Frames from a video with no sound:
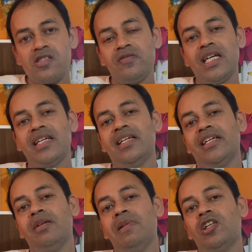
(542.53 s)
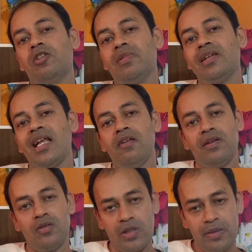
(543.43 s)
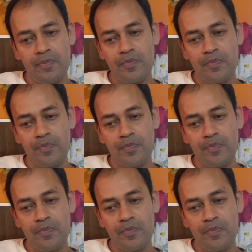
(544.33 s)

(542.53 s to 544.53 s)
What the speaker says: of that entity may not be relevant. Okay.